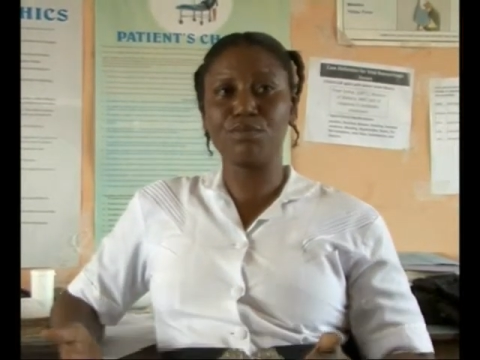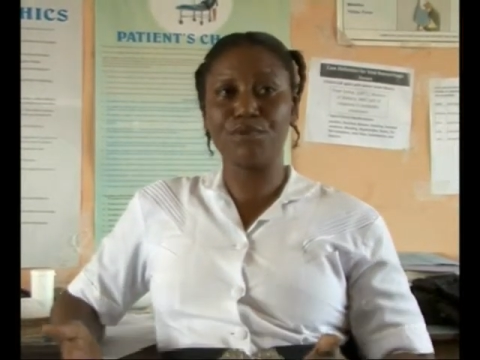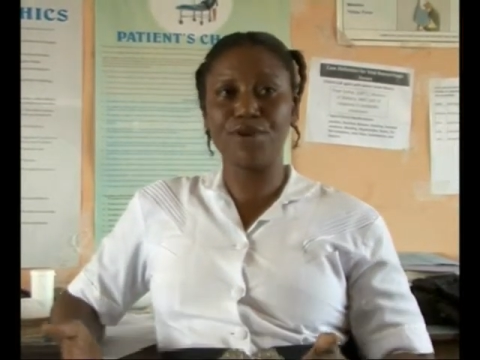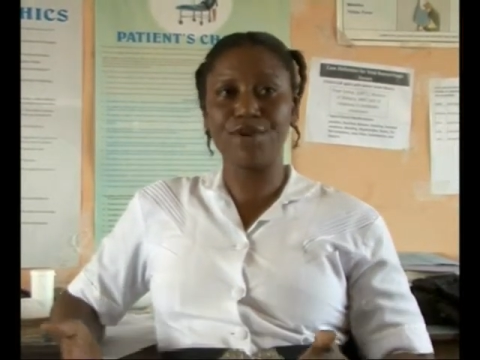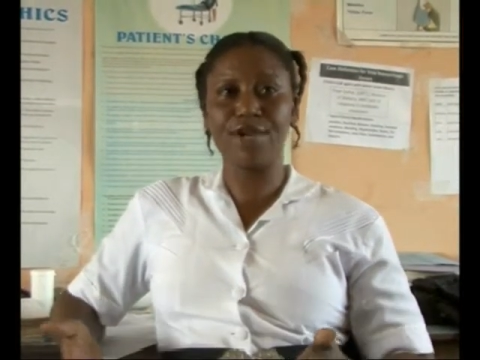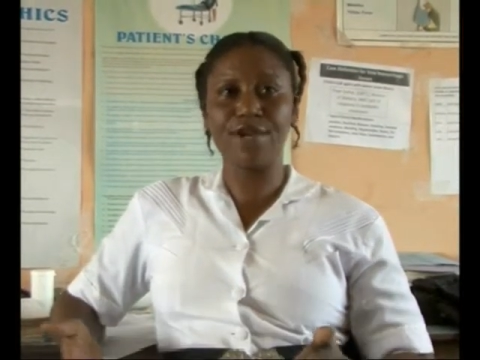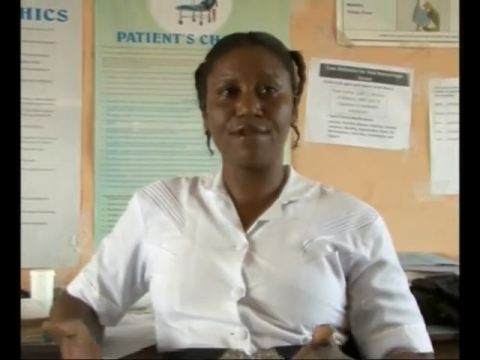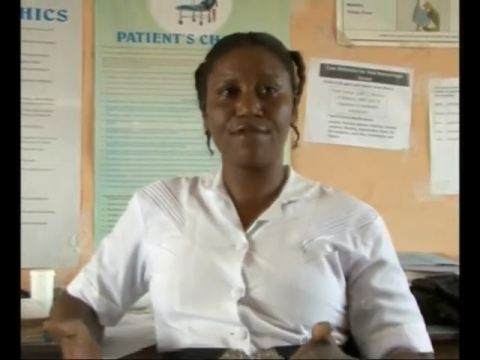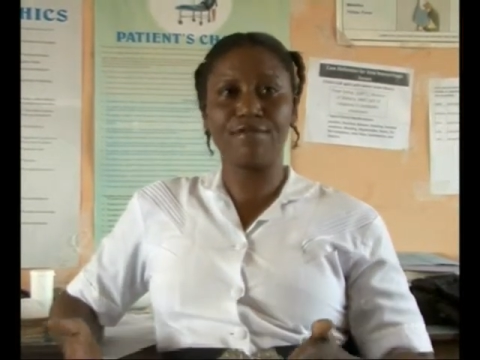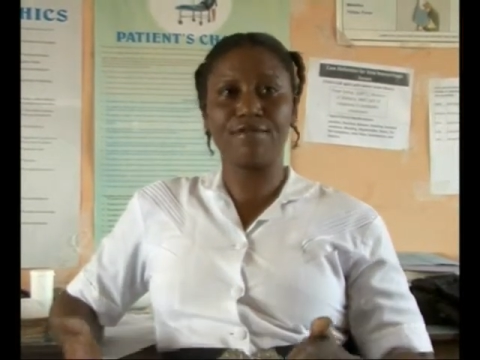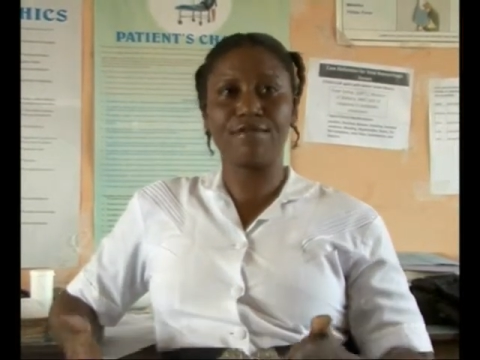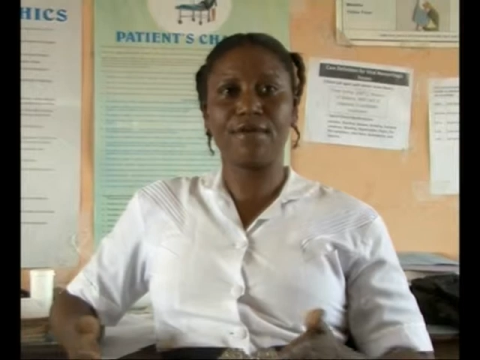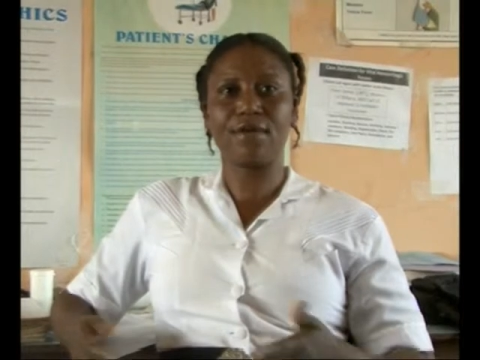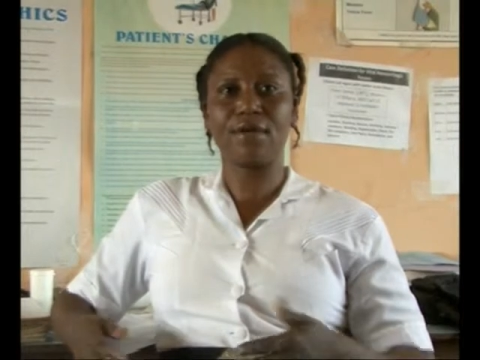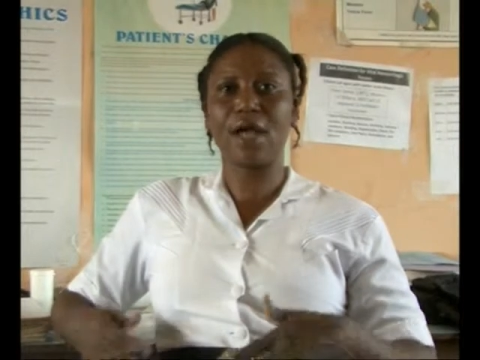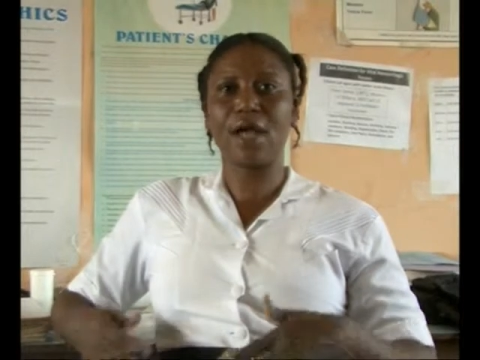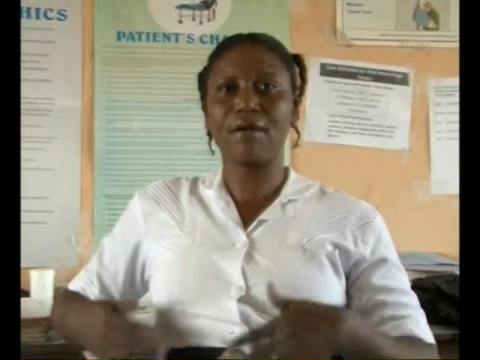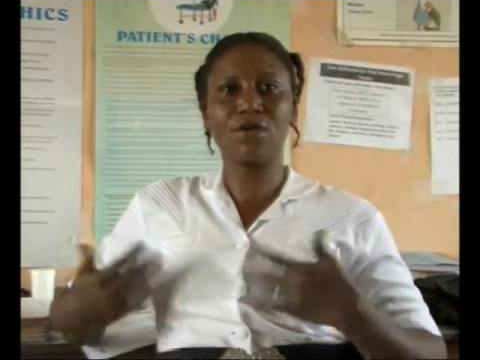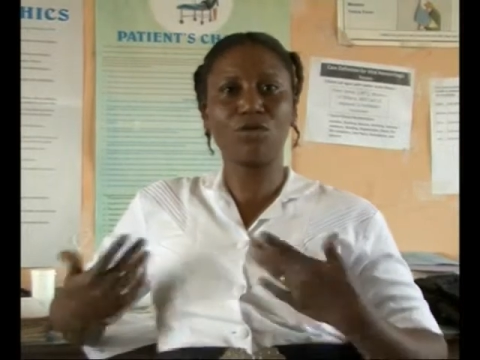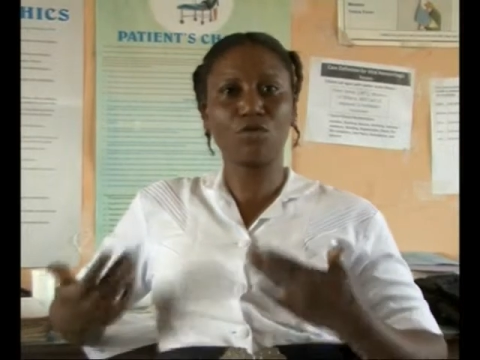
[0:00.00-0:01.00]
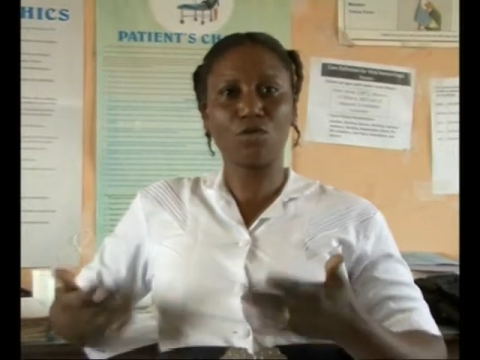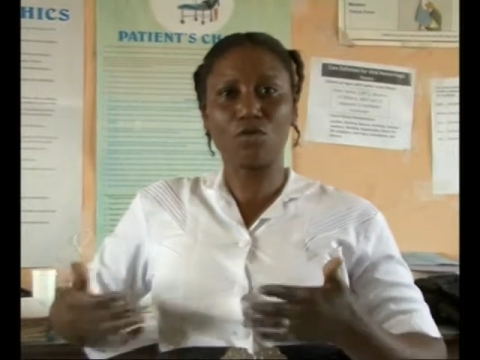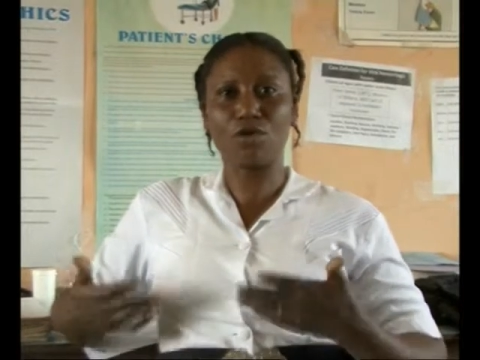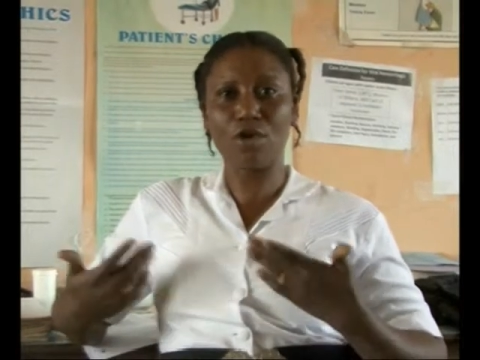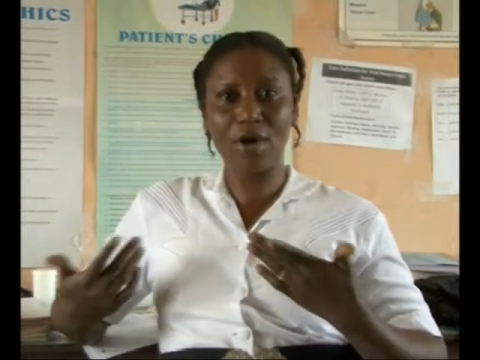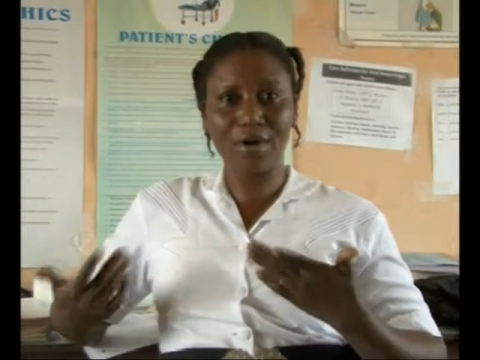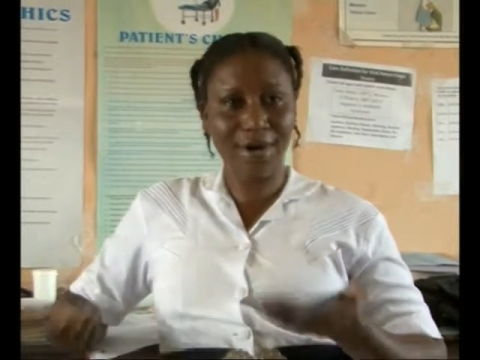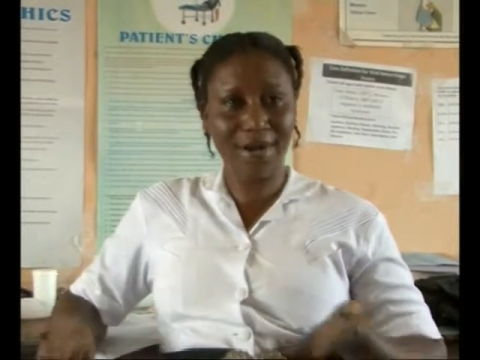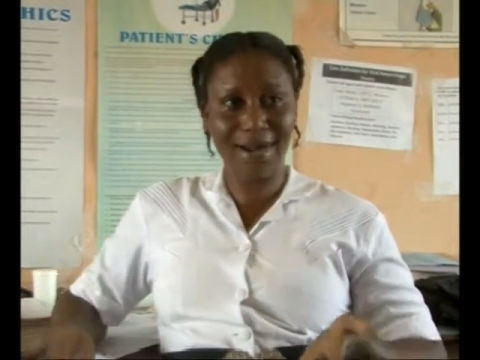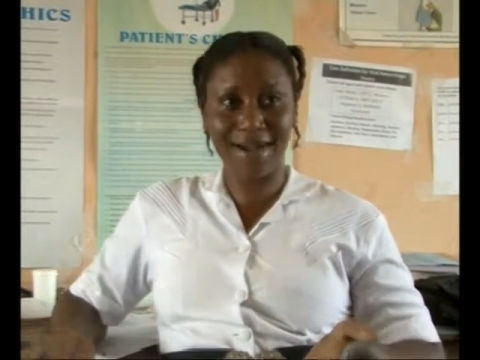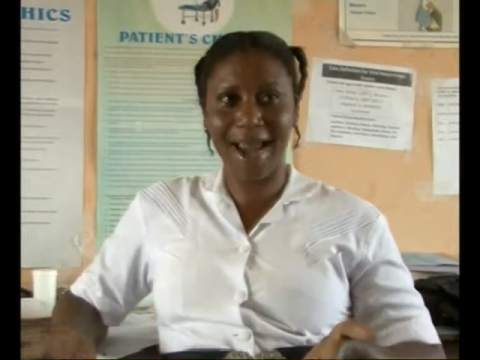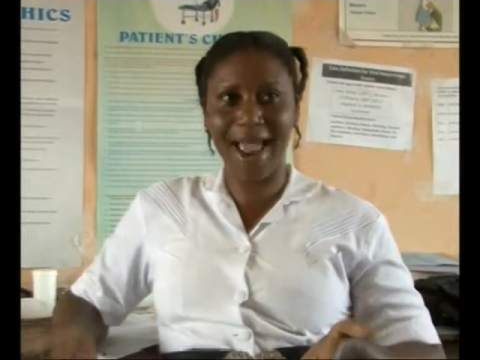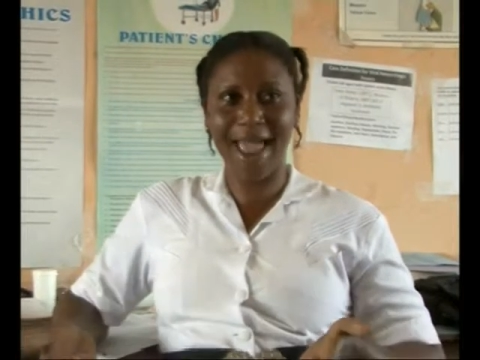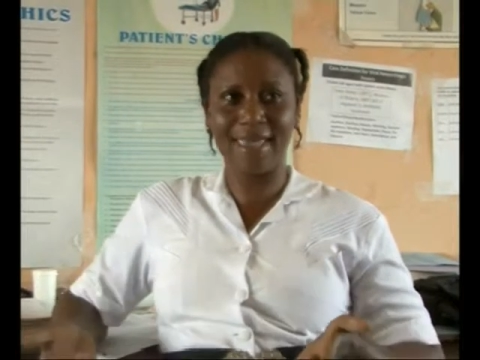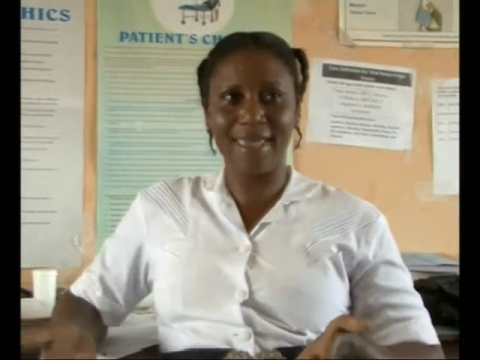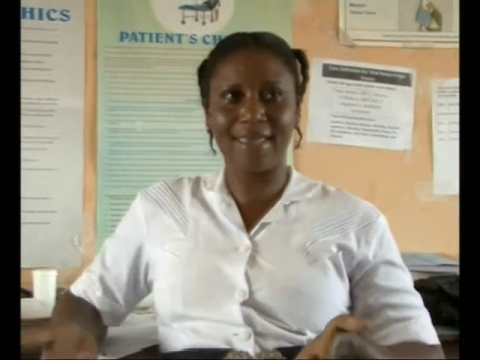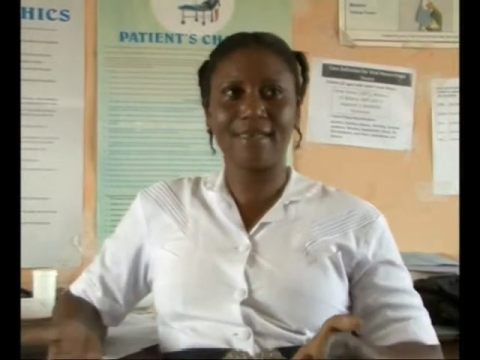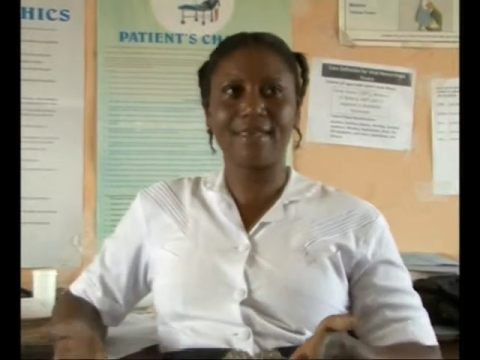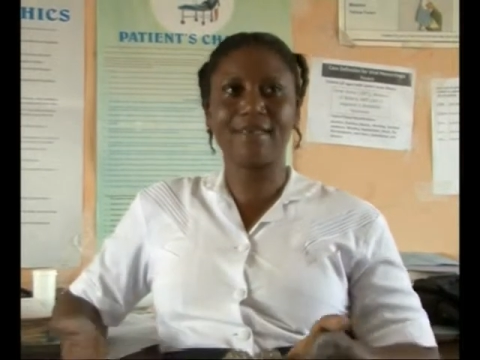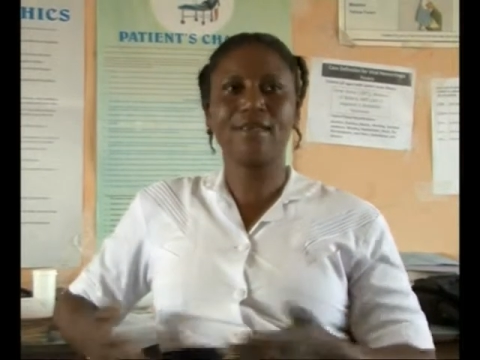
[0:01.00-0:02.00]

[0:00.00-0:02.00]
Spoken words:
breathe, could not cry.